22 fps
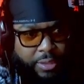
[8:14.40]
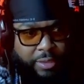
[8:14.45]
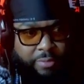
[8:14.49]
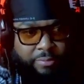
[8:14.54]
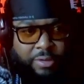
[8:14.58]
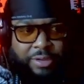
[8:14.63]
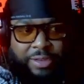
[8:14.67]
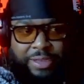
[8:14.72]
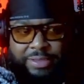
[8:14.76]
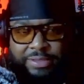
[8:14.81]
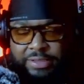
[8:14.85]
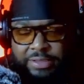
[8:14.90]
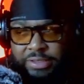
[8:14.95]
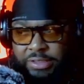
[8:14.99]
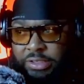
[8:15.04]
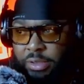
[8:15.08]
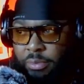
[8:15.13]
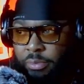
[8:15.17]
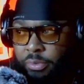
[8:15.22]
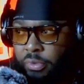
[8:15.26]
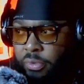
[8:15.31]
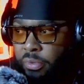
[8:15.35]
that's a
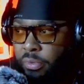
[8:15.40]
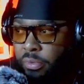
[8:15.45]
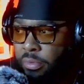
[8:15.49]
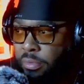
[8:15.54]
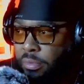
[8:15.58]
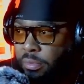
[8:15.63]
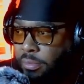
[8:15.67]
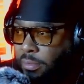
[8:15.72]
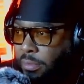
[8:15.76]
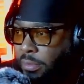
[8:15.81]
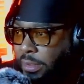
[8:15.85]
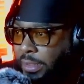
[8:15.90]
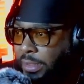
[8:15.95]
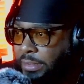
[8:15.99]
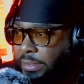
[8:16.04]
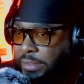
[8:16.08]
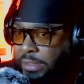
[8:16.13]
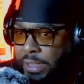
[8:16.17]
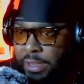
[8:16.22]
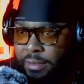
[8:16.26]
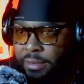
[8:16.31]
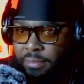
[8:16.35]
cymbal. I
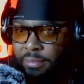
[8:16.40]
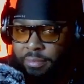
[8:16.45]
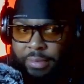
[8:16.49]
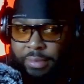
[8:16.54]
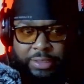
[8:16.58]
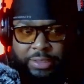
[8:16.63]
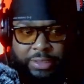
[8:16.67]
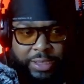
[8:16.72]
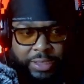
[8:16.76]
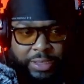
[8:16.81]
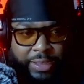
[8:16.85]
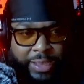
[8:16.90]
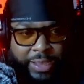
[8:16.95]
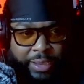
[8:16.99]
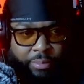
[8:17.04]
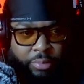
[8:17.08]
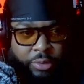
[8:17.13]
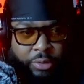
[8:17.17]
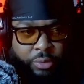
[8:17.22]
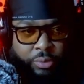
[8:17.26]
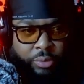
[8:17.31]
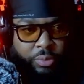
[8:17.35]
guess I'll make that
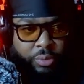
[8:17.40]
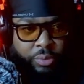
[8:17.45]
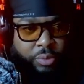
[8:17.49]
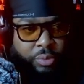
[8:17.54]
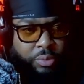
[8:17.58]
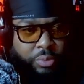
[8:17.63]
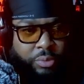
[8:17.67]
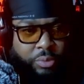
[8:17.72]
light blue.